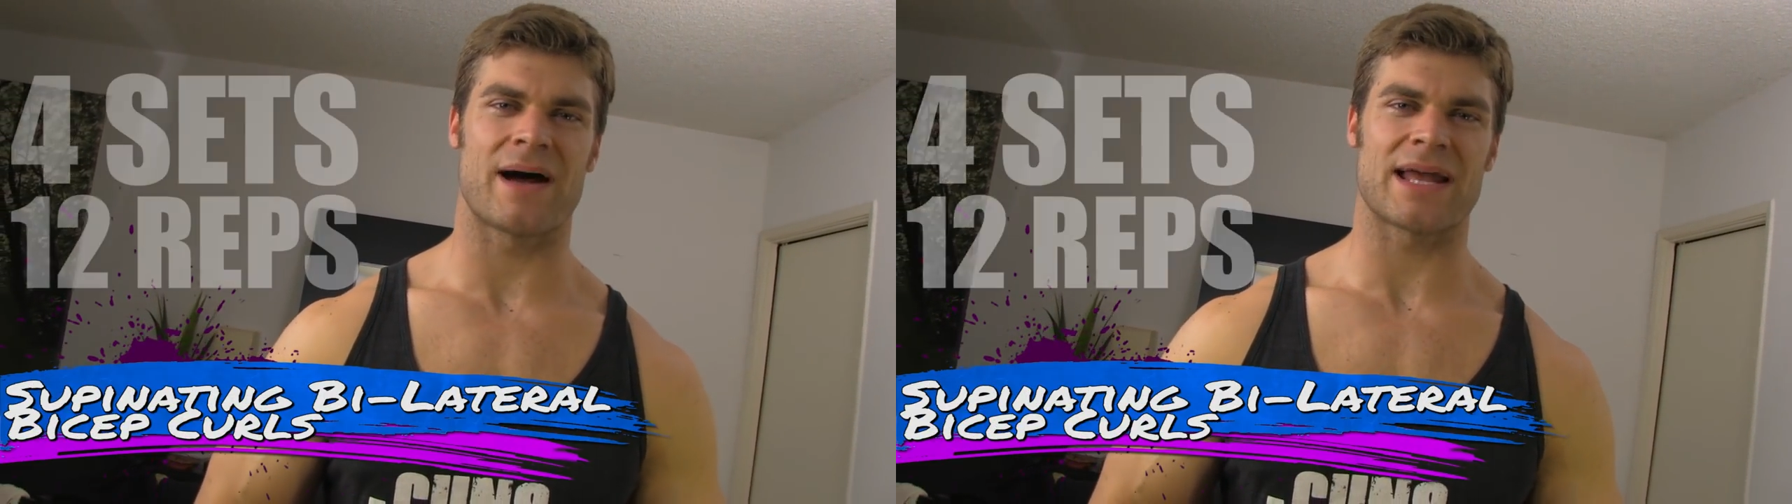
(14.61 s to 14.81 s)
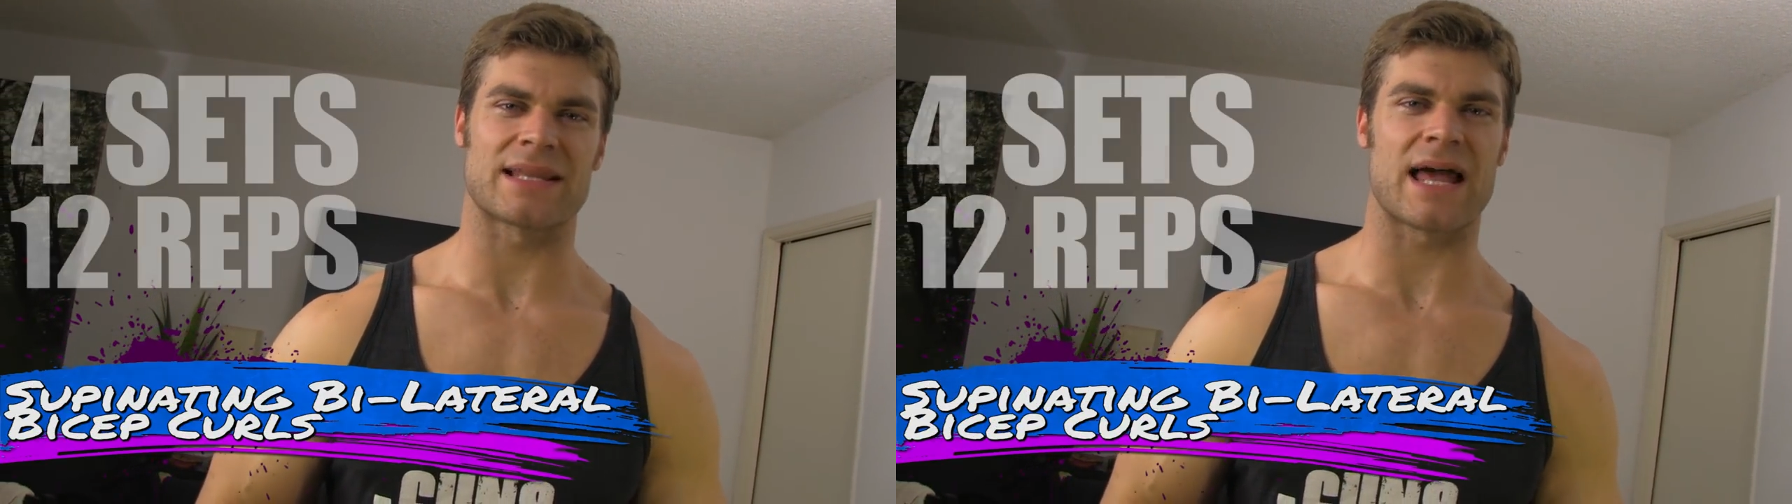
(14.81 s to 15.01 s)

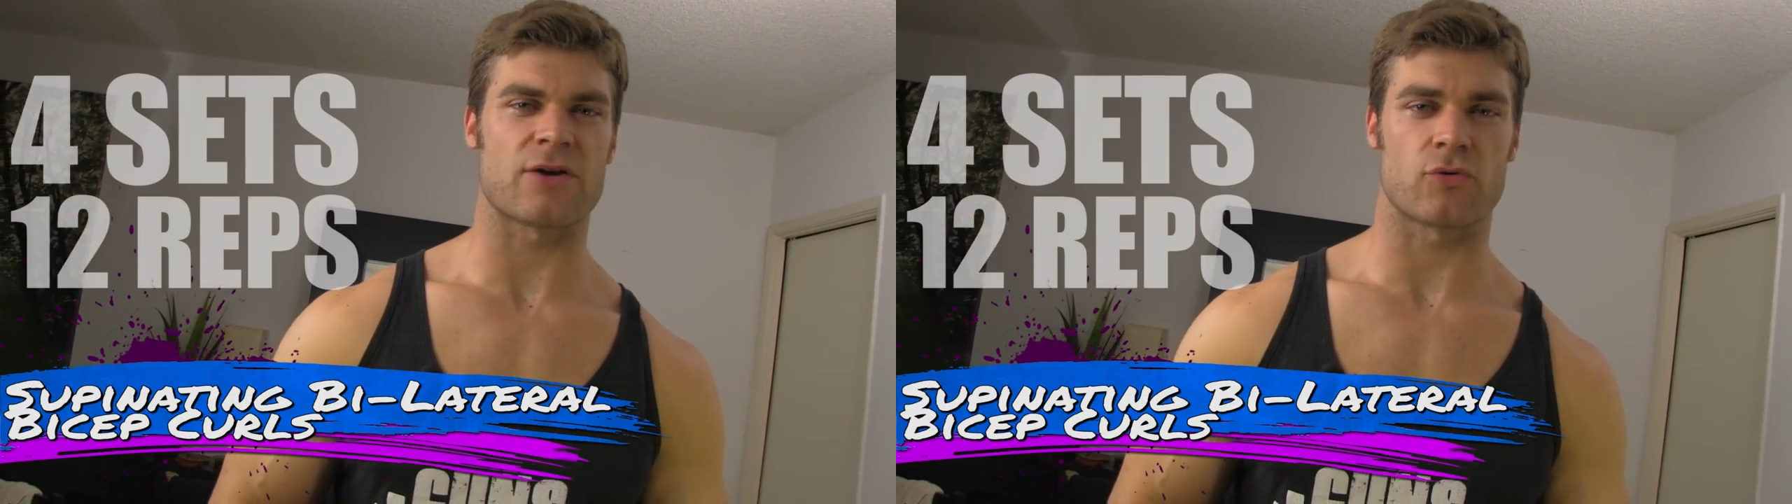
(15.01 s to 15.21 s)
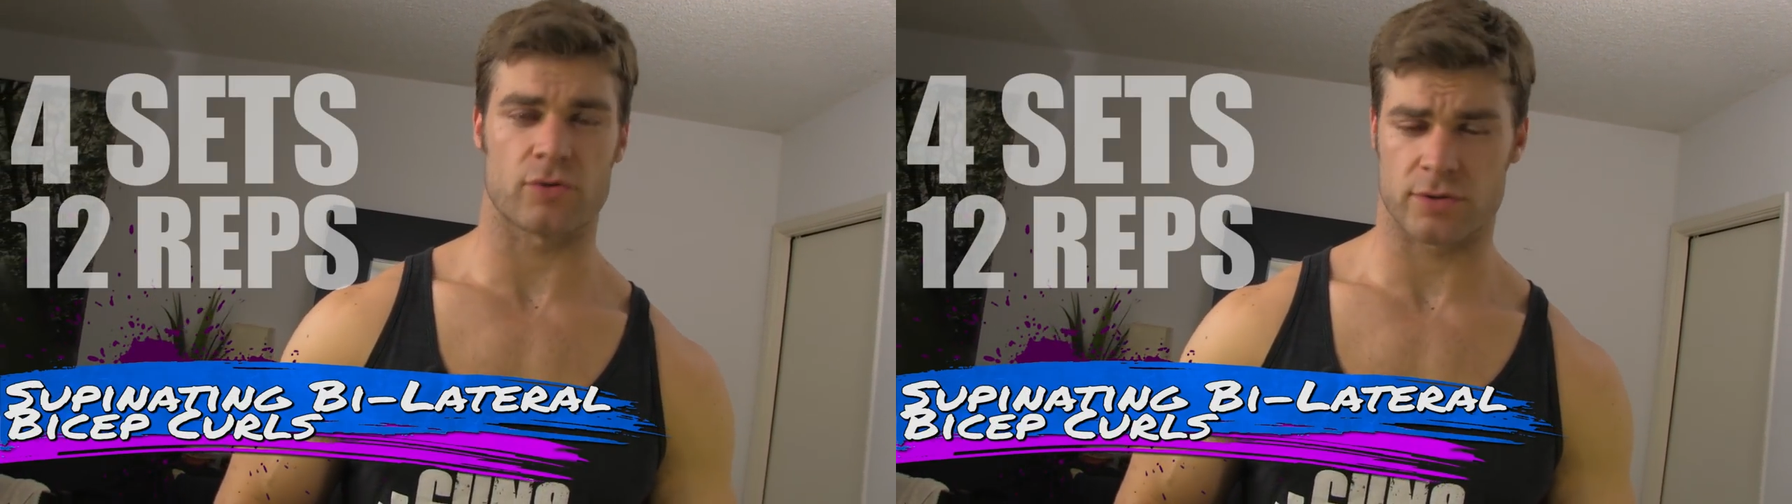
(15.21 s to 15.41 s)

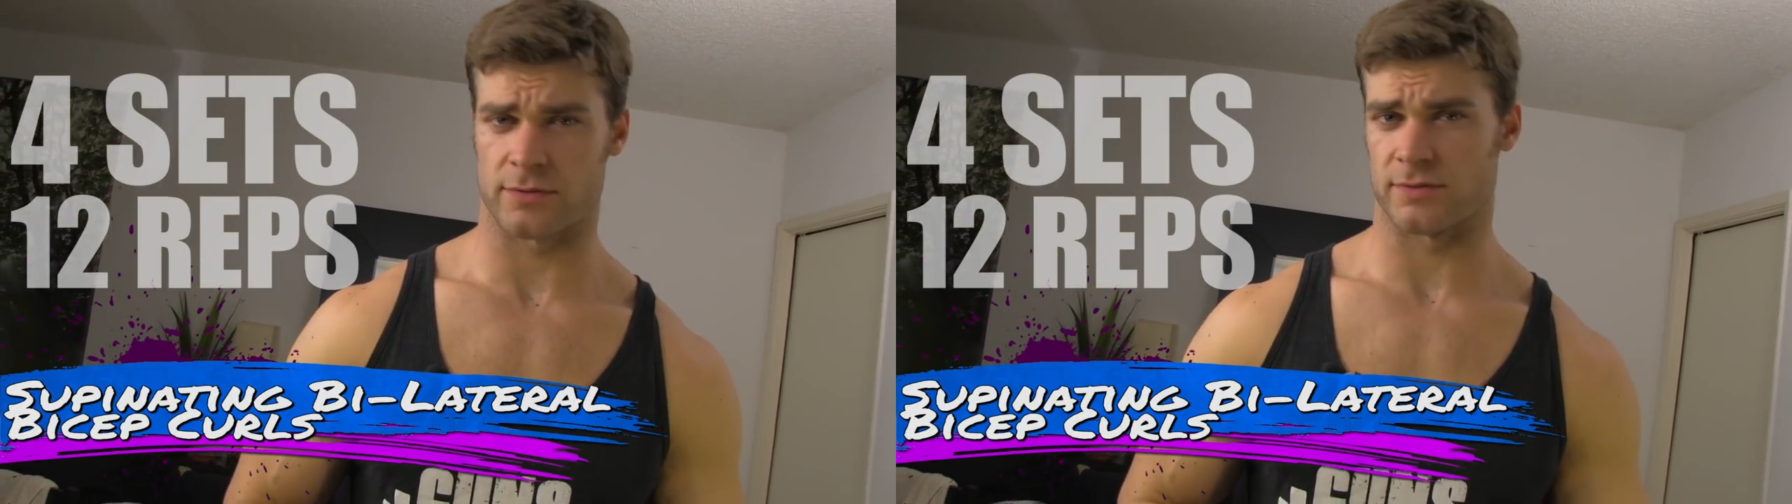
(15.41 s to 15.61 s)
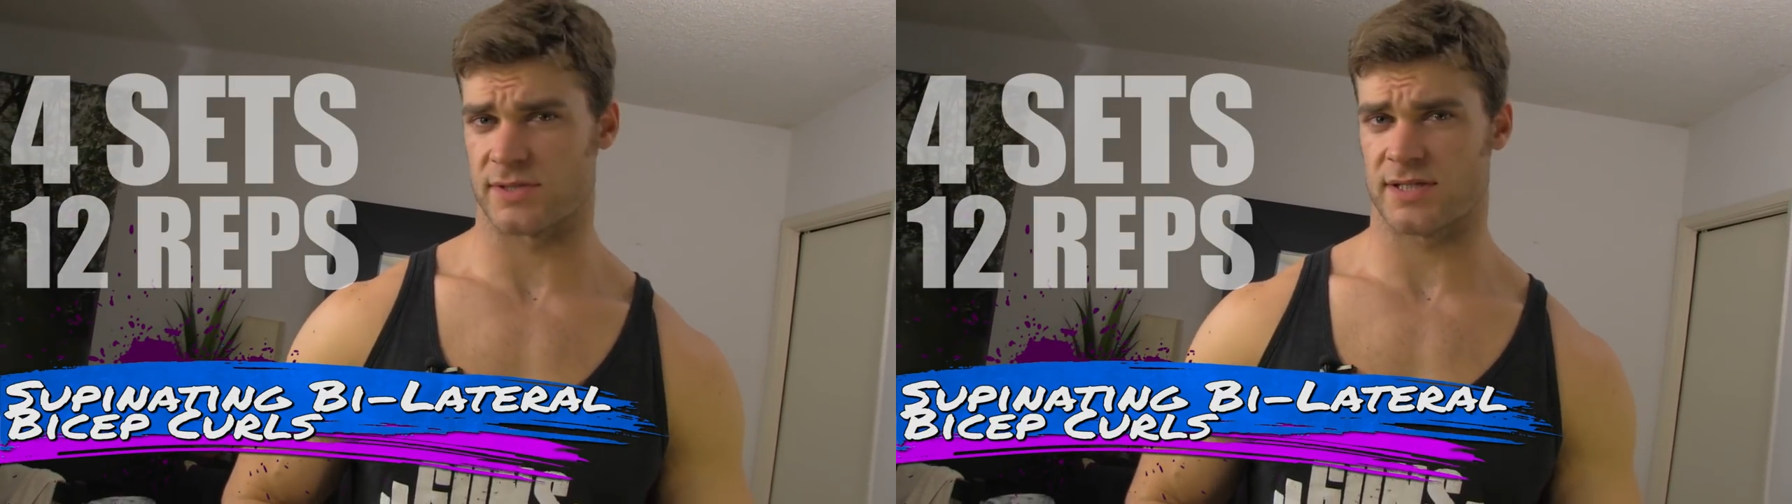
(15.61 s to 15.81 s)
bilateral
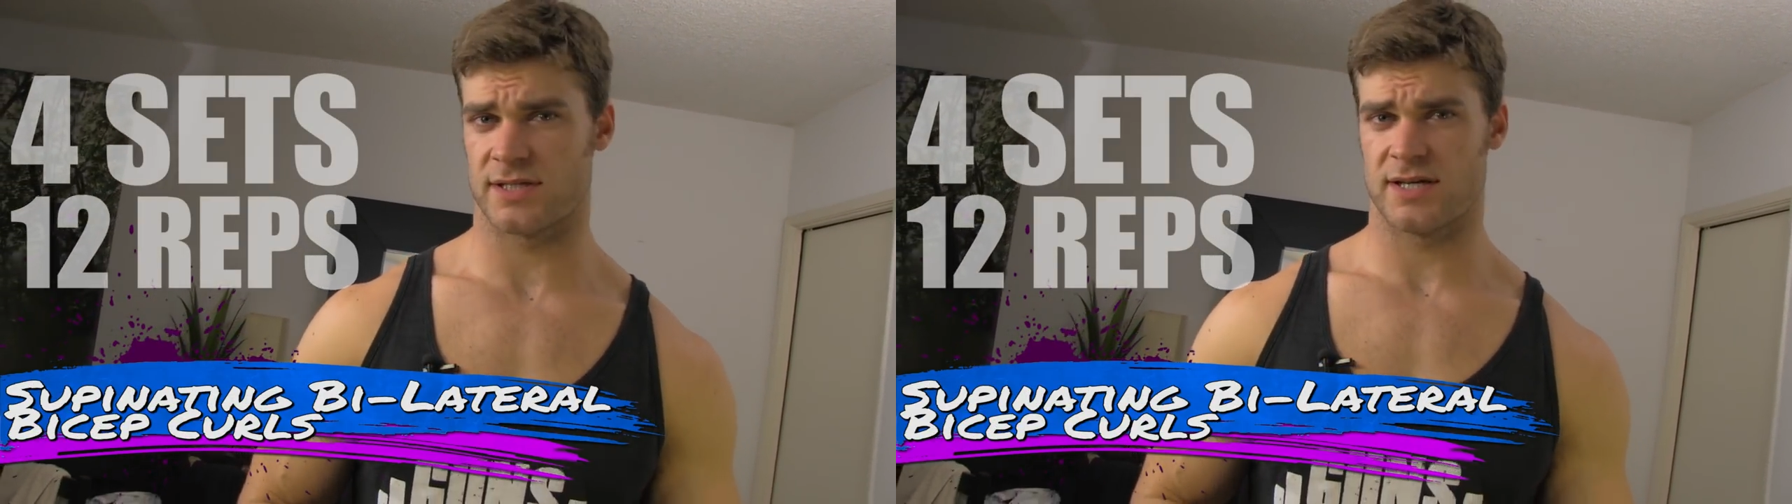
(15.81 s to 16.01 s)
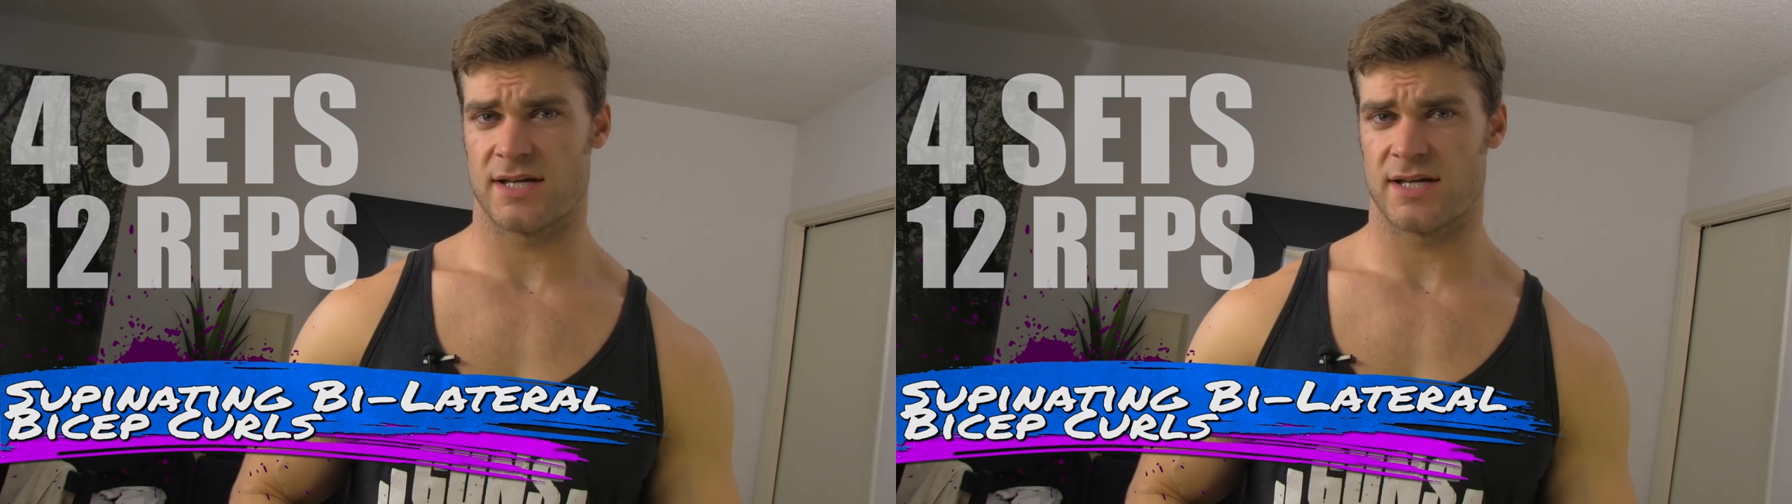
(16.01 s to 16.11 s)
curls.